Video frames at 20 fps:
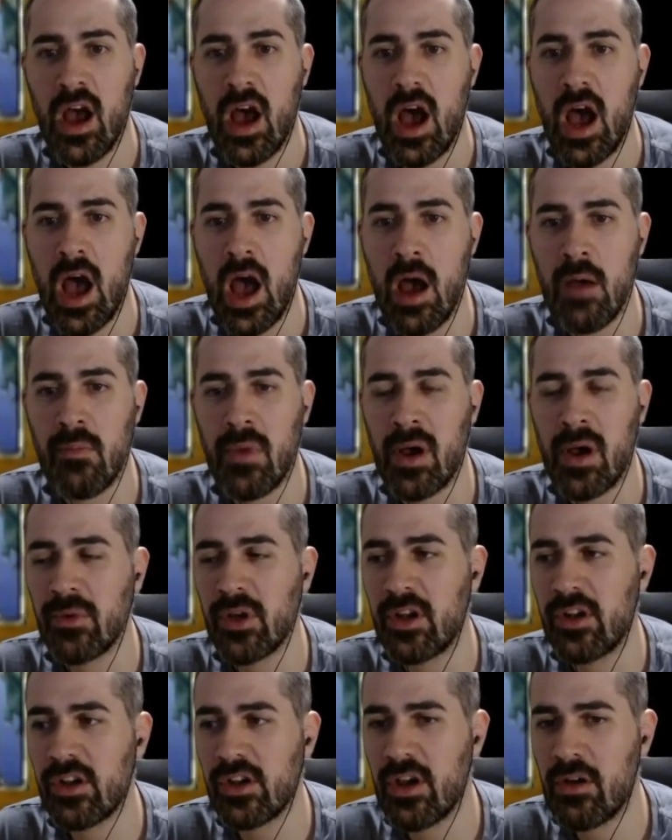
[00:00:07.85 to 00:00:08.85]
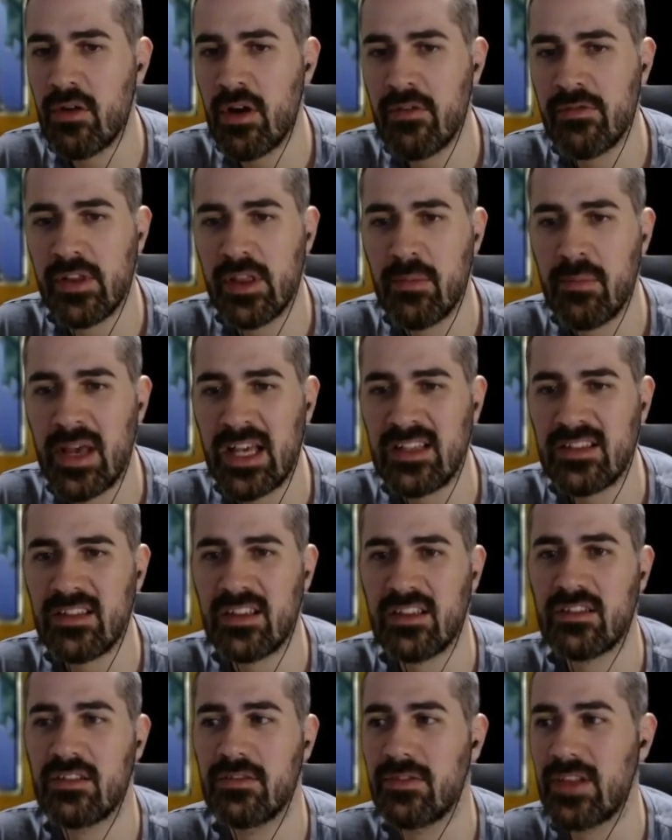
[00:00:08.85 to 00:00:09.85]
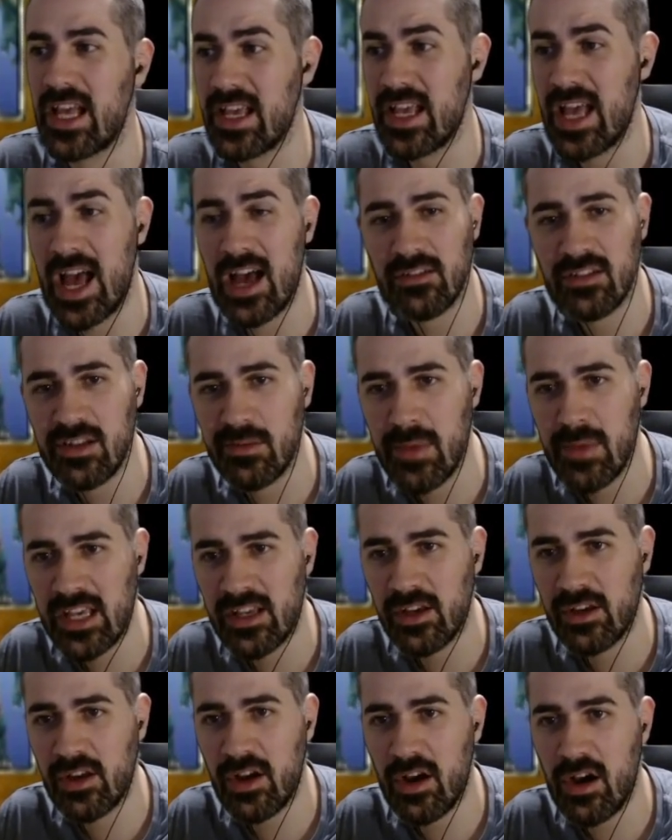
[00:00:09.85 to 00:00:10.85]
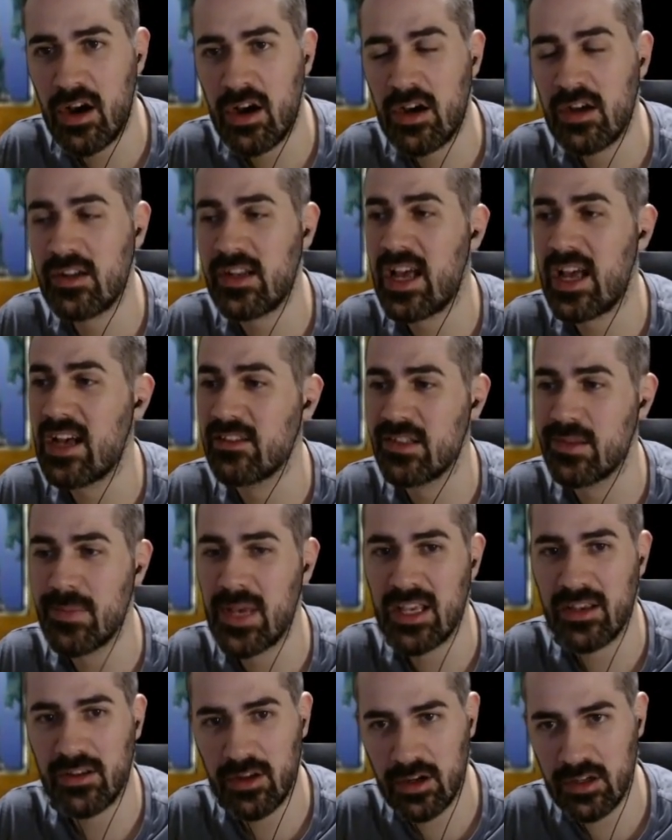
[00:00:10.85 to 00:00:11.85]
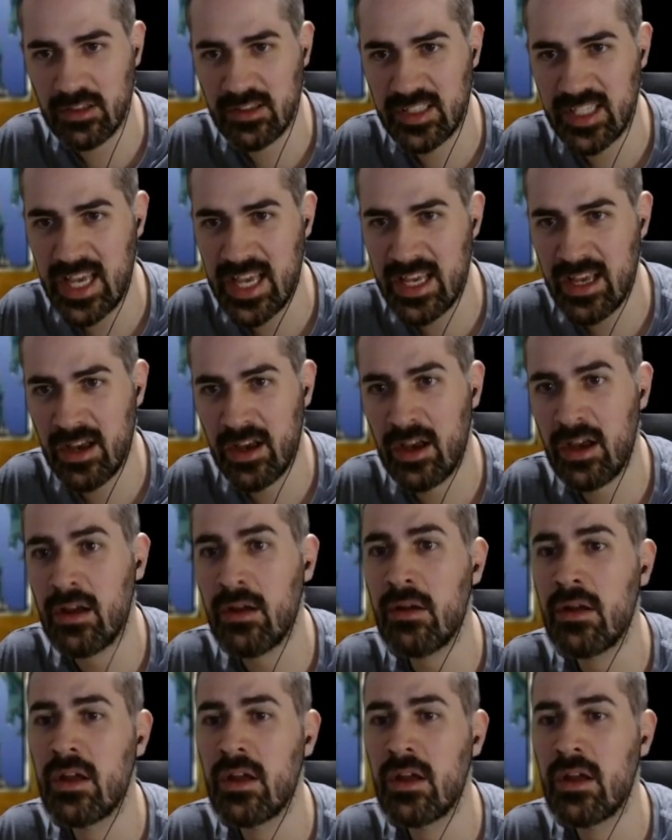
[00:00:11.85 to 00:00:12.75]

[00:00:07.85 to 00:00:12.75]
I'm going to go over the basics of like how to make a card, how to make card data,